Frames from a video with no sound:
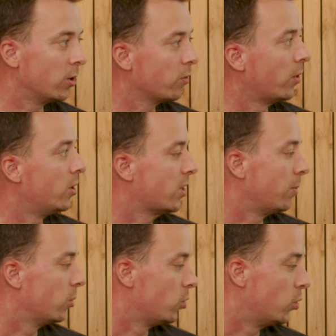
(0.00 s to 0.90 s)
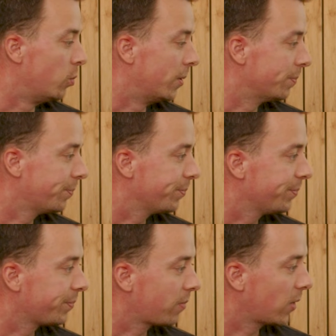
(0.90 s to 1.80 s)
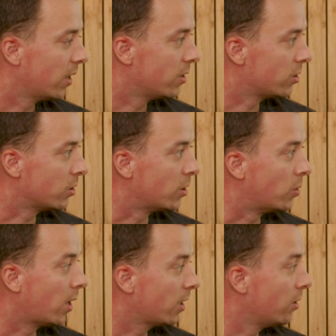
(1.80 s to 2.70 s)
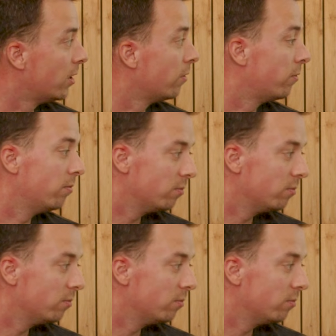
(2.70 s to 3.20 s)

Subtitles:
and not very time consuming. So I created a